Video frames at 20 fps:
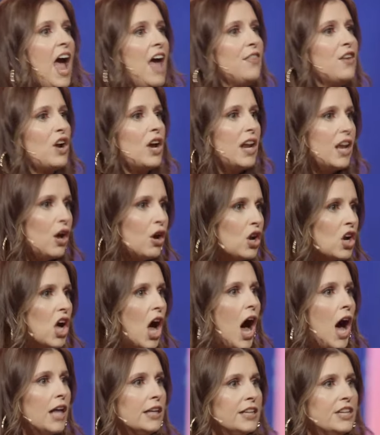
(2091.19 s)
and they're gonna go to
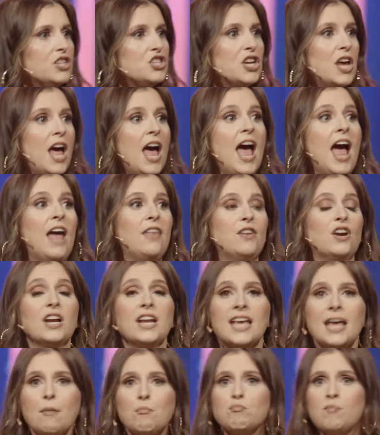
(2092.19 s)
college and they're
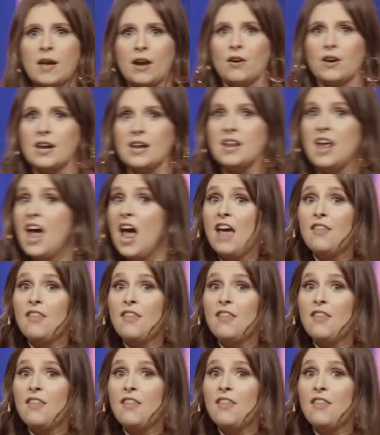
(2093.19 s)
gonna get married